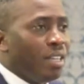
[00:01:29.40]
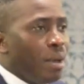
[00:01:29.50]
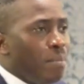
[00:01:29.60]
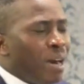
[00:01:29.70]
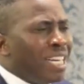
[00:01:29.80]

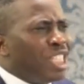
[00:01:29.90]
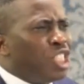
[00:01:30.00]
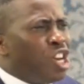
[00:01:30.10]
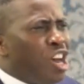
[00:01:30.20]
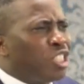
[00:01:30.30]
But he
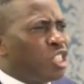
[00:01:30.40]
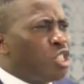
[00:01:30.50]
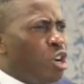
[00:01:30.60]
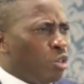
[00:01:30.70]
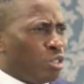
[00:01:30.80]
just
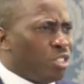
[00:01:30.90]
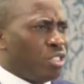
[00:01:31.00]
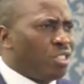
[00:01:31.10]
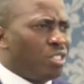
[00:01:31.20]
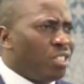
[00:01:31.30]

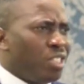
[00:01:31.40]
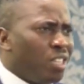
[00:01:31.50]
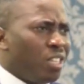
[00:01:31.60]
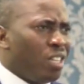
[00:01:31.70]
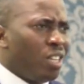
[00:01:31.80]
chose
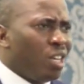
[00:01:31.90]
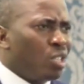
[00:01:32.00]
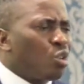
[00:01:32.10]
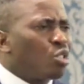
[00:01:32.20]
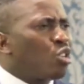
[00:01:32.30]

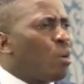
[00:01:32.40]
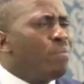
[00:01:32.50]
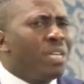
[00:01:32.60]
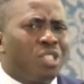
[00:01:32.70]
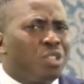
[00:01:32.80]
to
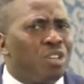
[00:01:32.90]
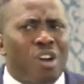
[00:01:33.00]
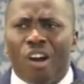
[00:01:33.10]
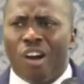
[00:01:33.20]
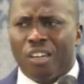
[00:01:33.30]
submit to
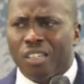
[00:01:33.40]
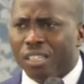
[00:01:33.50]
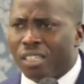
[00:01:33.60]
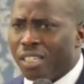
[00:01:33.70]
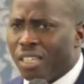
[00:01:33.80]
God.
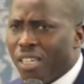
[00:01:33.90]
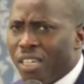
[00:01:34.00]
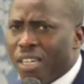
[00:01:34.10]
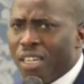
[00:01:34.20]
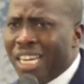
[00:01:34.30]

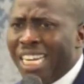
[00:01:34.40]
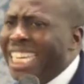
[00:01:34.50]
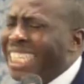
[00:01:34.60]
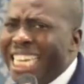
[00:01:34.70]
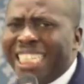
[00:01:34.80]

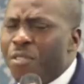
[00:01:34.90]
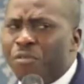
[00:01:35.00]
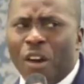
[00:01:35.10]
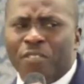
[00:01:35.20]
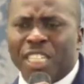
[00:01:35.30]
Did it
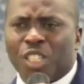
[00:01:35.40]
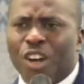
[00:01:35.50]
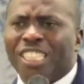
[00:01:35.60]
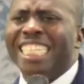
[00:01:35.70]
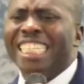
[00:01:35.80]
involve
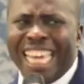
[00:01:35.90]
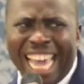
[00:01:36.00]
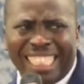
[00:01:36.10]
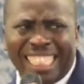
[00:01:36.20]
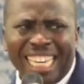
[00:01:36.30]
insult?
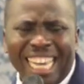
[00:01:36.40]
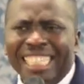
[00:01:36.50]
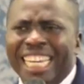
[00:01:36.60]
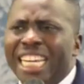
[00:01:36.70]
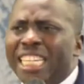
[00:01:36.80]
Yes.
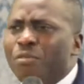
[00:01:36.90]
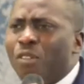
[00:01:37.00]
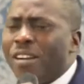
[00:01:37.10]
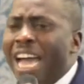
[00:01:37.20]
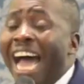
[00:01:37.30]
Did it
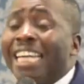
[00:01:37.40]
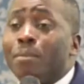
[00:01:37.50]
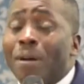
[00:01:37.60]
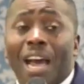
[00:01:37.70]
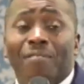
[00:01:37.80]
involve? As a
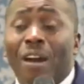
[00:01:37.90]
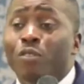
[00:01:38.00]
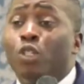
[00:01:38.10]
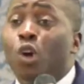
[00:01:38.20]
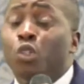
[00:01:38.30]
matter of fact, we
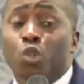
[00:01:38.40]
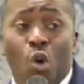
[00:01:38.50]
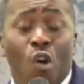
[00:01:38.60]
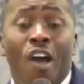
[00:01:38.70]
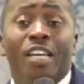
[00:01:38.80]
don't
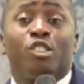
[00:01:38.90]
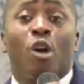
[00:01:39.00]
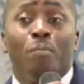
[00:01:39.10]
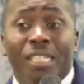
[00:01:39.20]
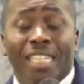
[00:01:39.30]
know
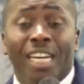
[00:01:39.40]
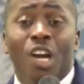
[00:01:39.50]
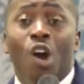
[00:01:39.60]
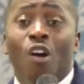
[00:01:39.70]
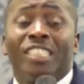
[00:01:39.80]
submission
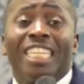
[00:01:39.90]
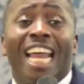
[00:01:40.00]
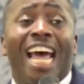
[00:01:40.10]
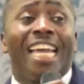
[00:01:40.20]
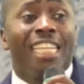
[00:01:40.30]
until there
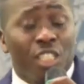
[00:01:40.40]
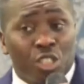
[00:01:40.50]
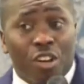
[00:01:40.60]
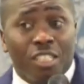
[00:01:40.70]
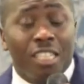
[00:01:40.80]
are
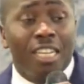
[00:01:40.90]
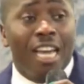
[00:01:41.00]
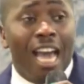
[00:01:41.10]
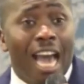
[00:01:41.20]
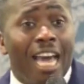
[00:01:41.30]
insults
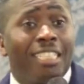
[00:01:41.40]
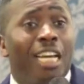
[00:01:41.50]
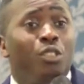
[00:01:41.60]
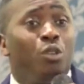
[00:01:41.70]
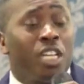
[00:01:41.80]
and
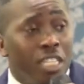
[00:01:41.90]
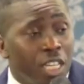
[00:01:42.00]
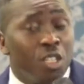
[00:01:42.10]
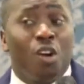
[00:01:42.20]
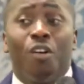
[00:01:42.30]
you ignore.